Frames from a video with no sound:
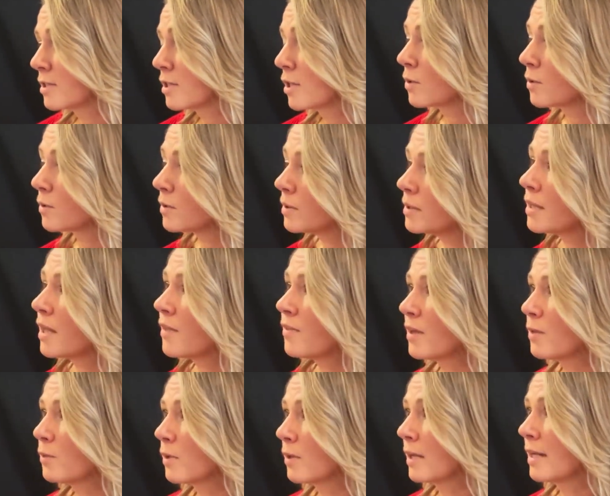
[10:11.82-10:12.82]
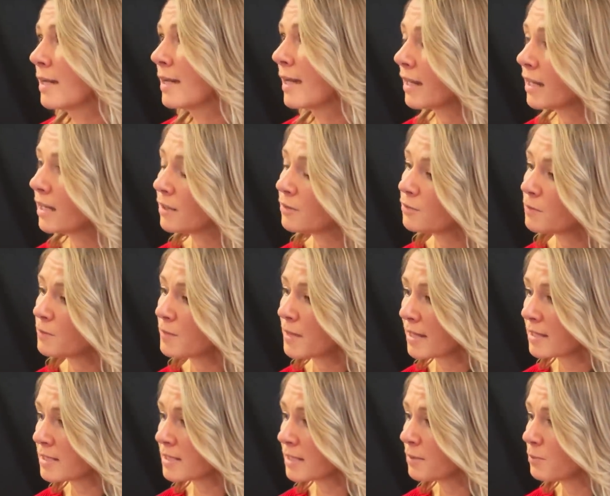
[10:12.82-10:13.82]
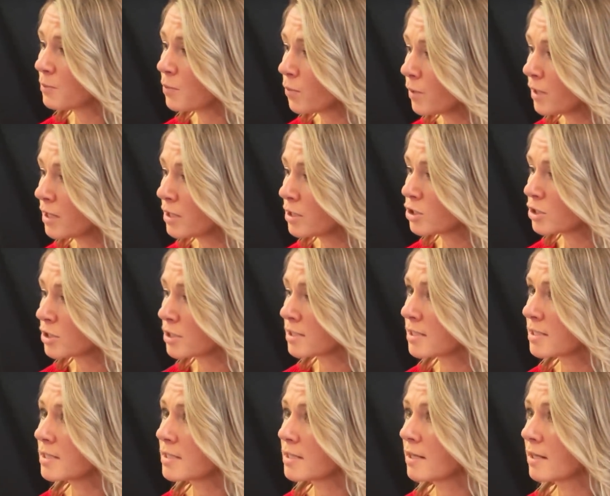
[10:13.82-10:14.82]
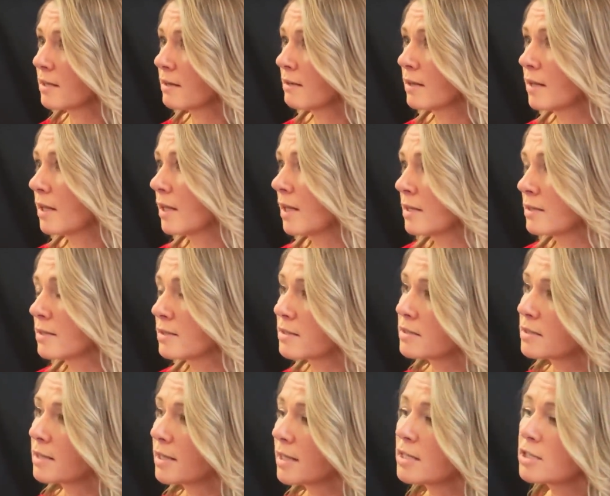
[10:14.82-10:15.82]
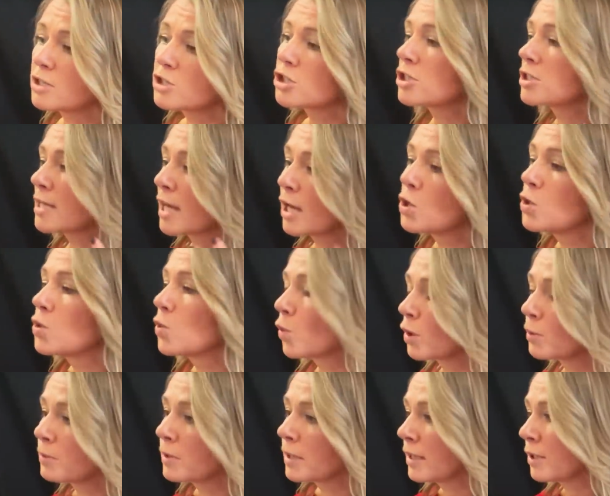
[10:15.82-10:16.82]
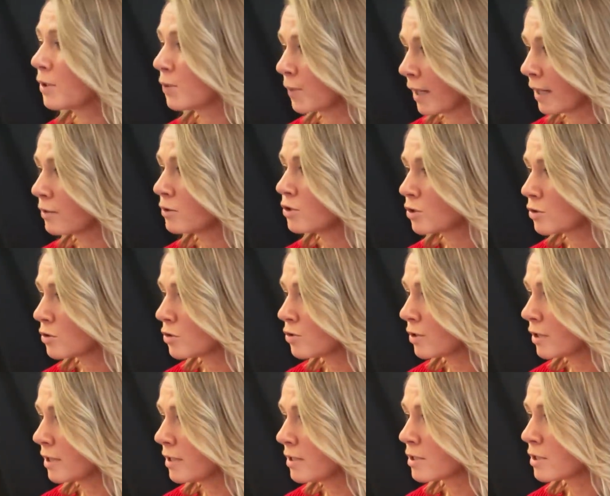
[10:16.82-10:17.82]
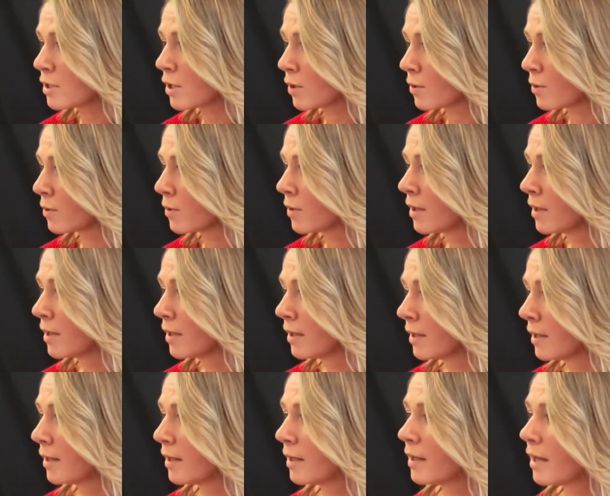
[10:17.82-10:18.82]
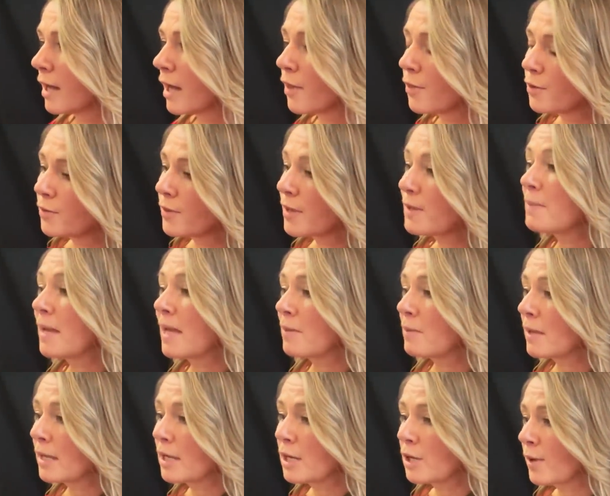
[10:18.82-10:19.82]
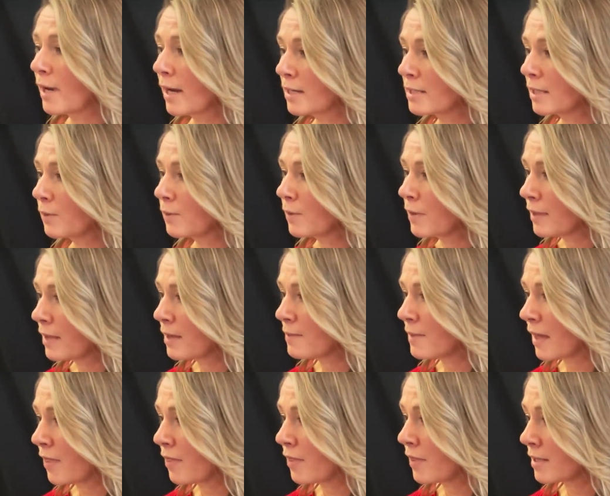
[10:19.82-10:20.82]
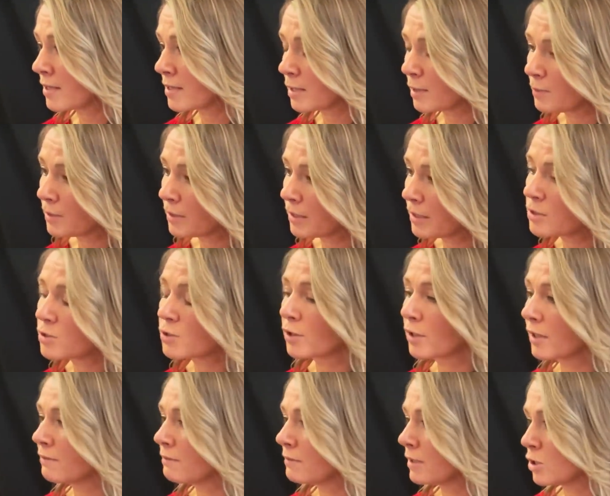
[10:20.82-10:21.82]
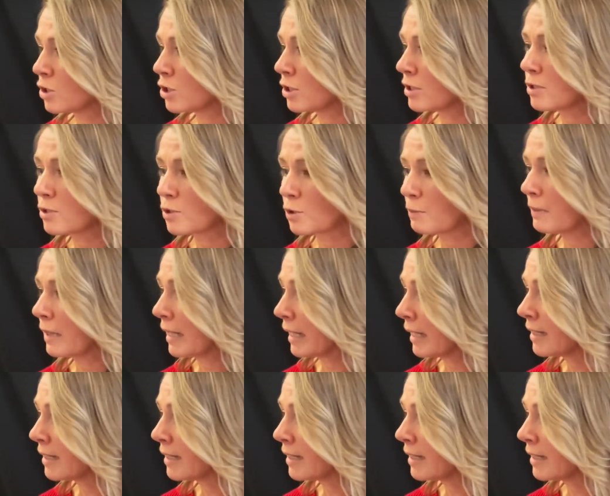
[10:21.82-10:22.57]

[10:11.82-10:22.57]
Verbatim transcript: so nothing really negative from that standpoint just it's he's just not normally around children so other than maybe interacting with them at the assemblies or conventions or